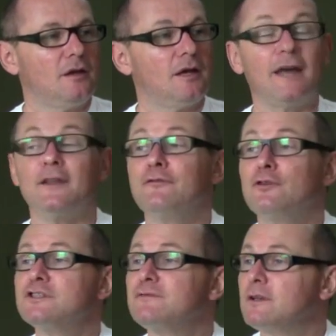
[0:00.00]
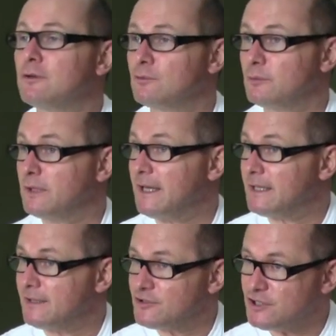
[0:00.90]
And the first finger will play
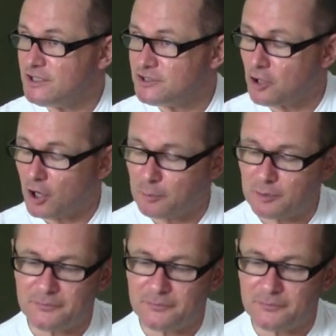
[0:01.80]
the G sharp